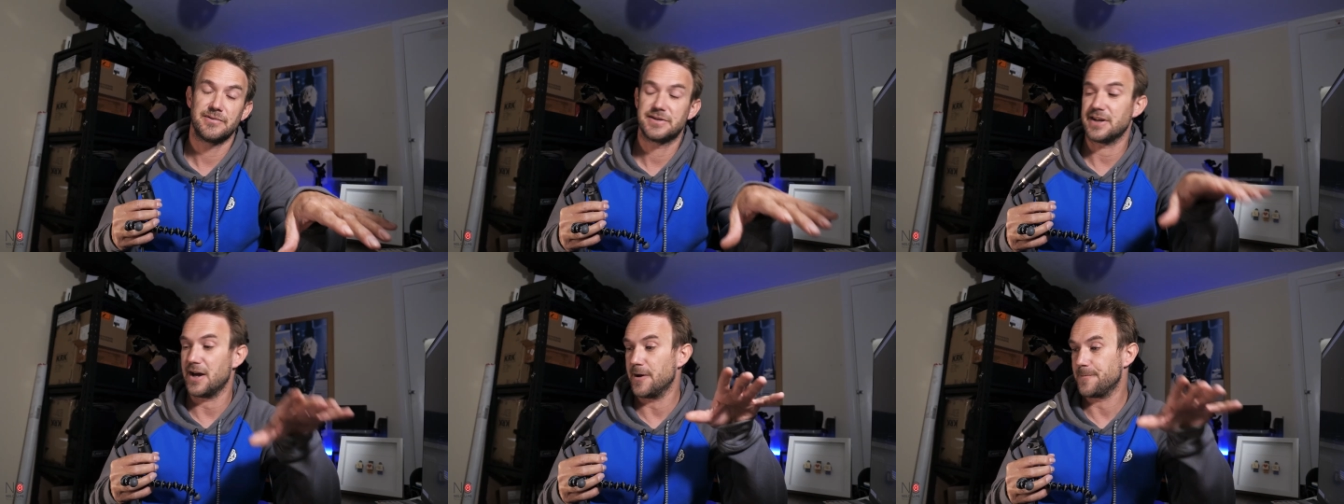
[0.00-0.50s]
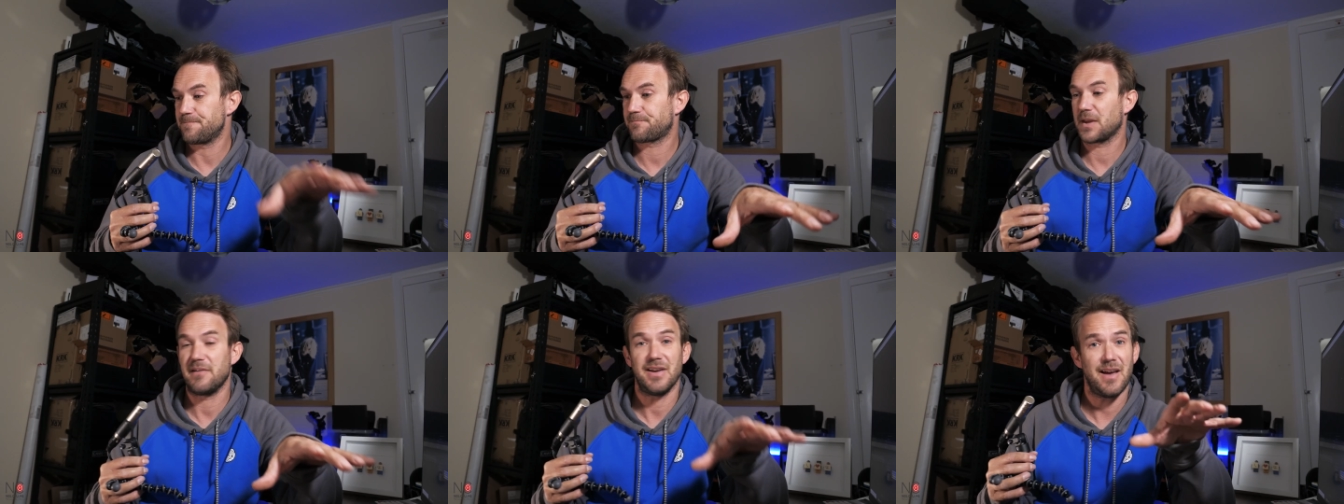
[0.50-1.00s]
So
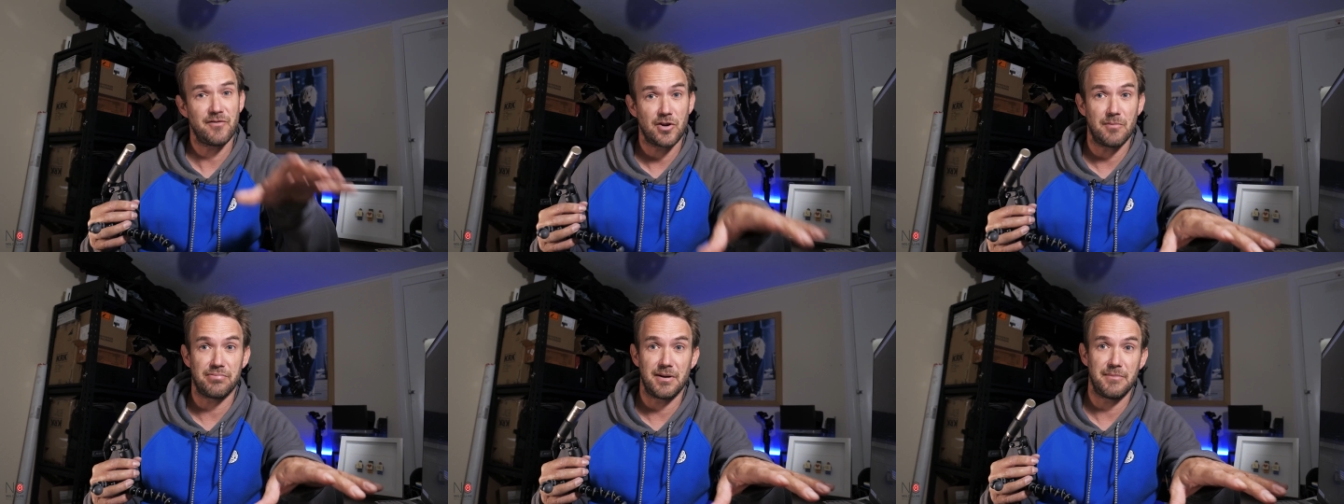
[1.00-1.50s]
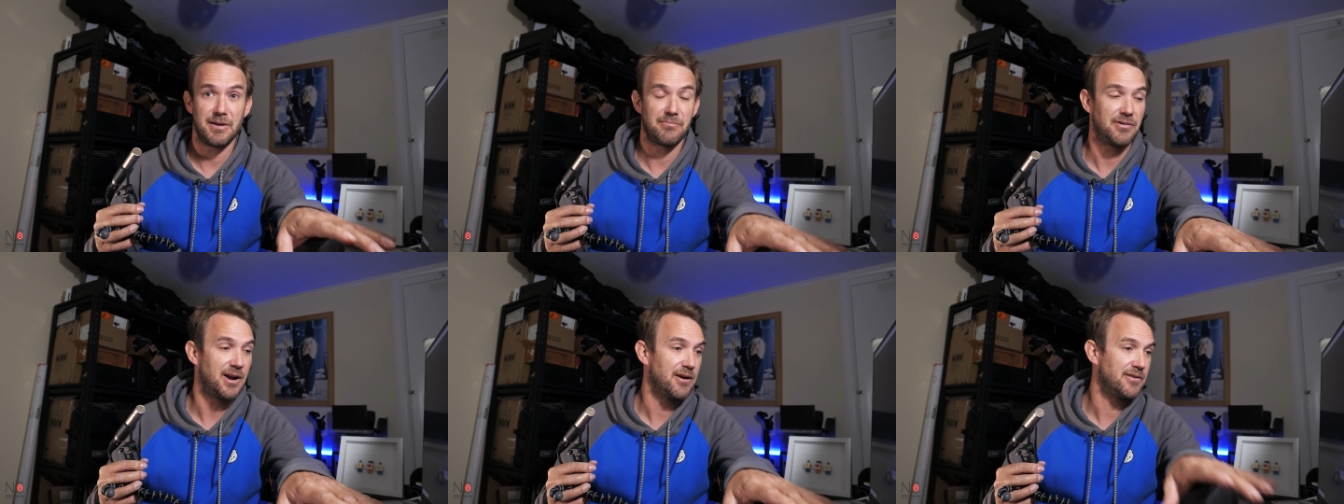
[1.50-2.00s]
if you haven't got Premiere
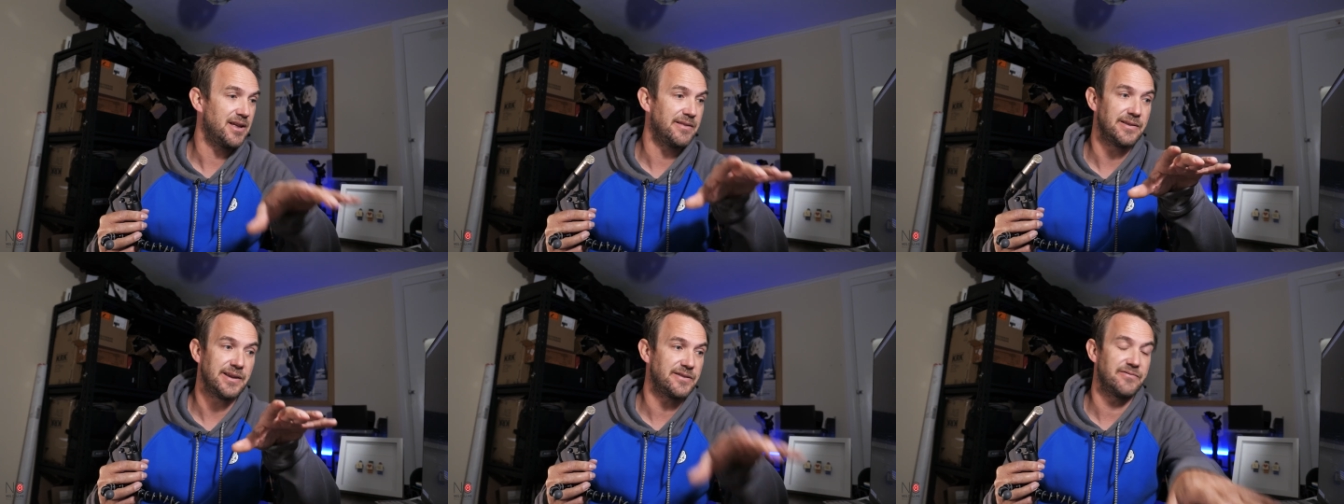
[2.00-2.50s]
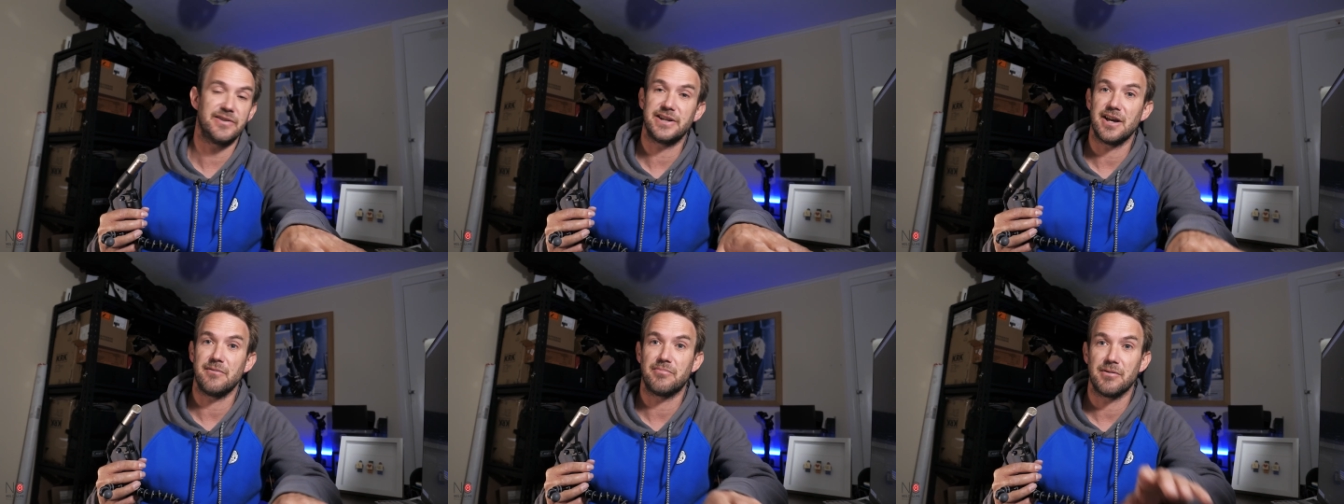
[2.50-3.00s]
Pro, then this
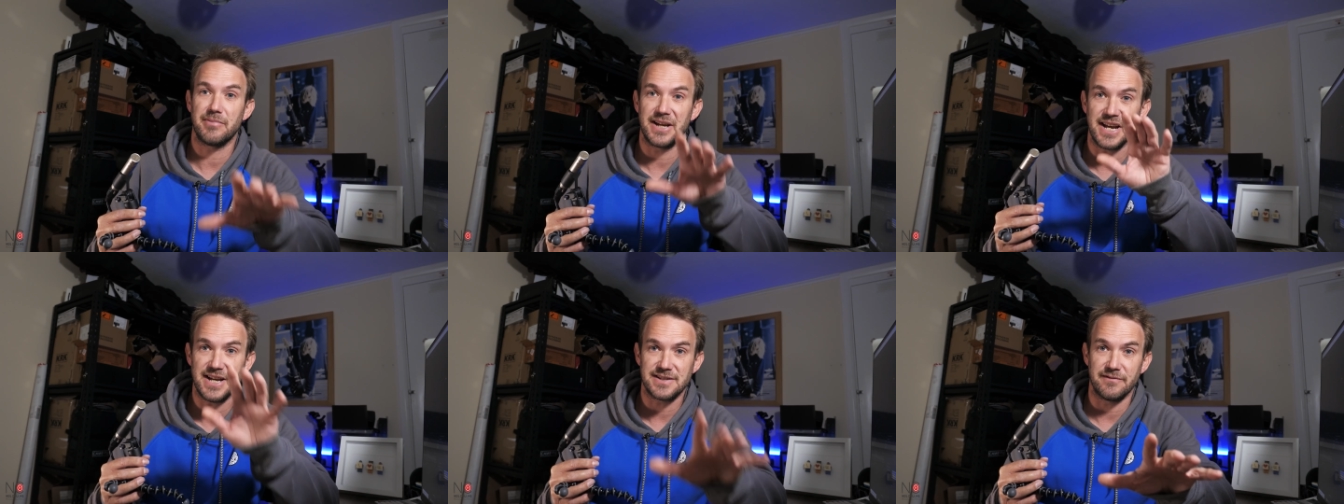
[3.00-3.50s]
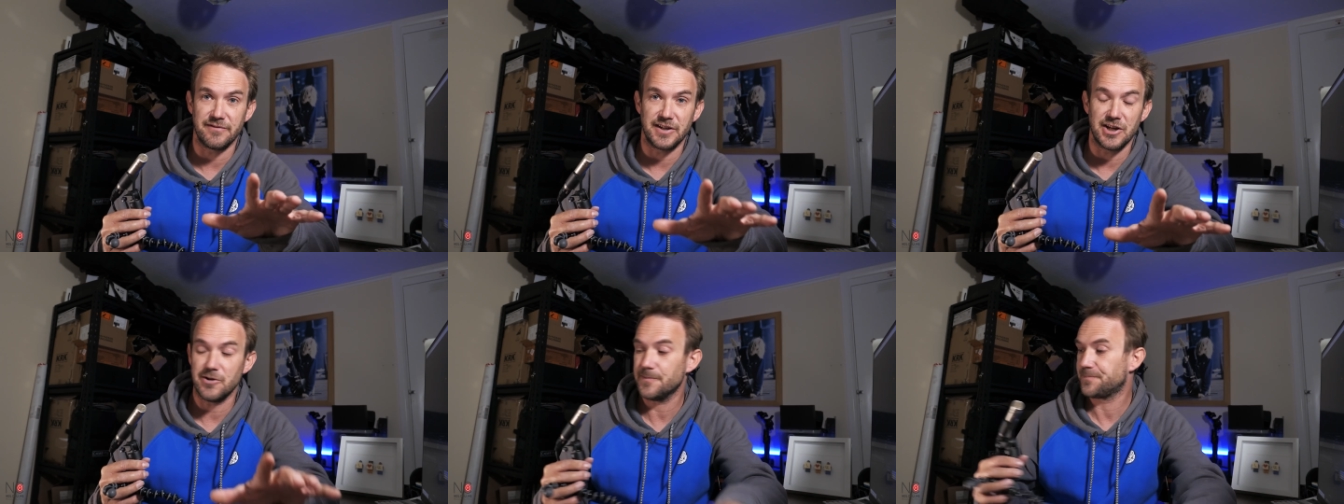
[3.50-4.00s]
video probably isn't for
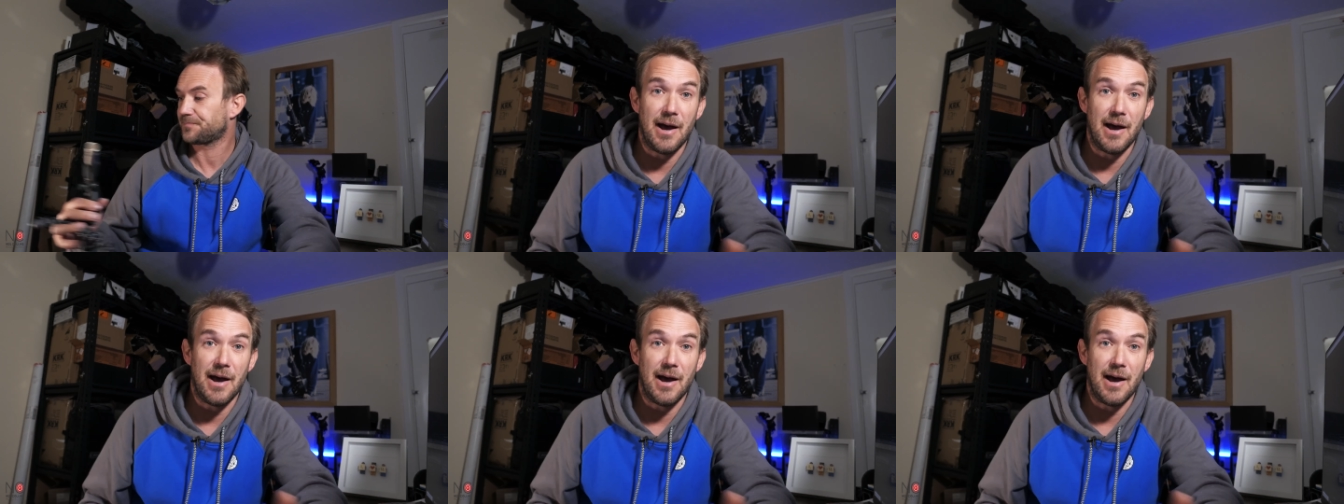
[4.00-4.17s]
you.